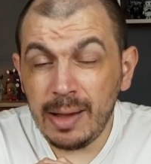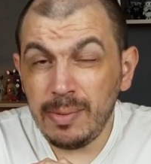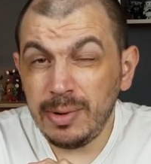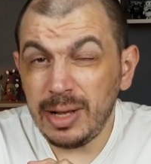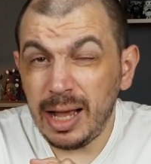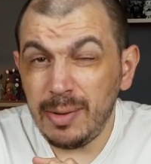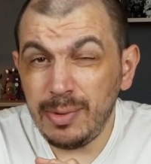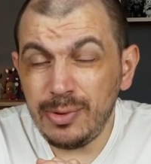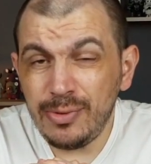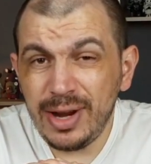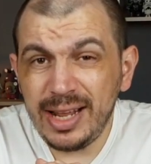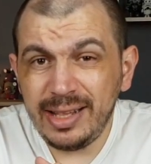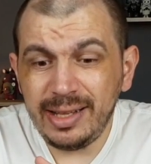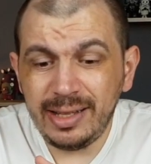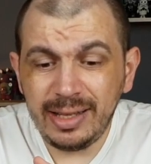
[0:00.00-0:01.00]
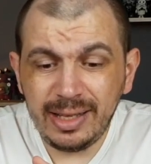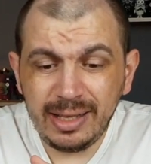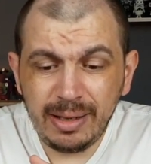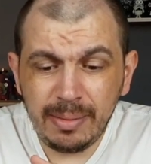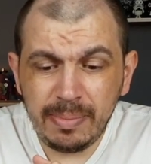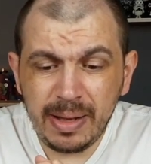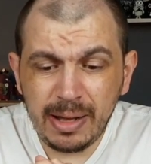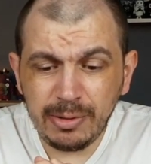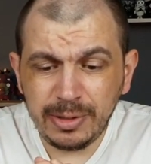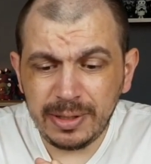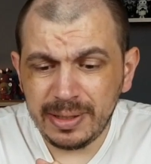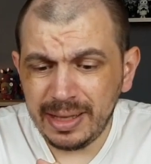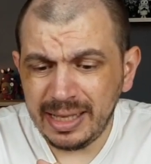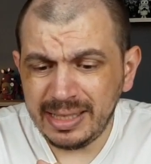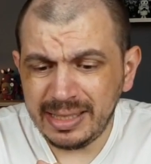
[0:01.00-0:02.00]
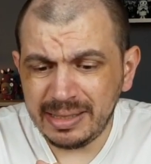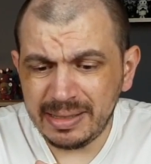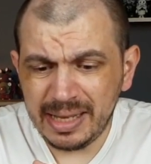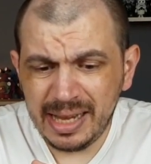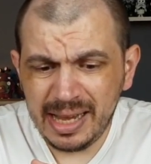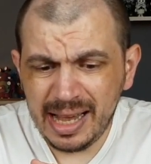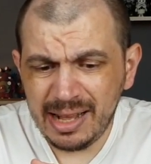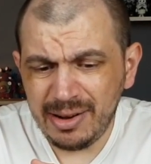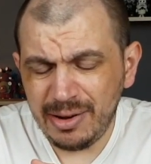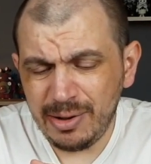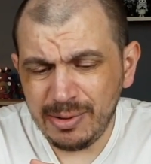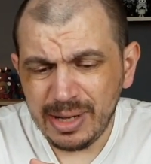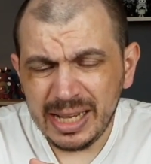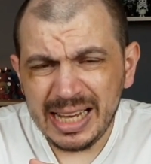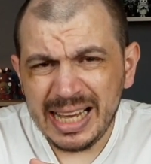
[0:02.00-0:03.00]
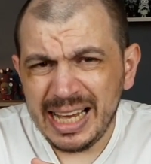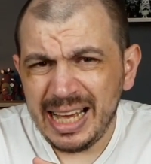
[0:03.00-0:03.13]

I would I would rate it uh, about let's say I don't know